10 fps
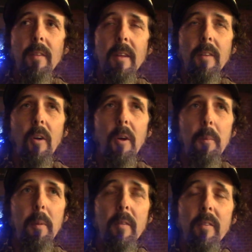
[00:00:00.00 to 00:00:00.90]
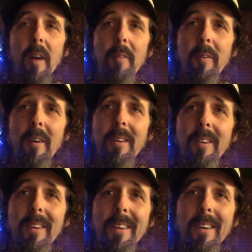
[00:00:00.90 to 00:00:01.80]
think it's hard to beat Seinfeld.
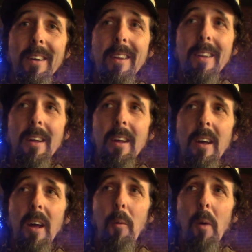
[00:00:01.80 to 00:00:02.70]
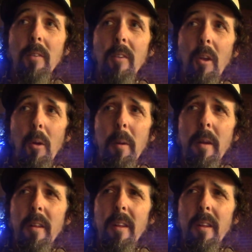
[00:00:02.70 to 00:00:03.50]
I watched a little bit of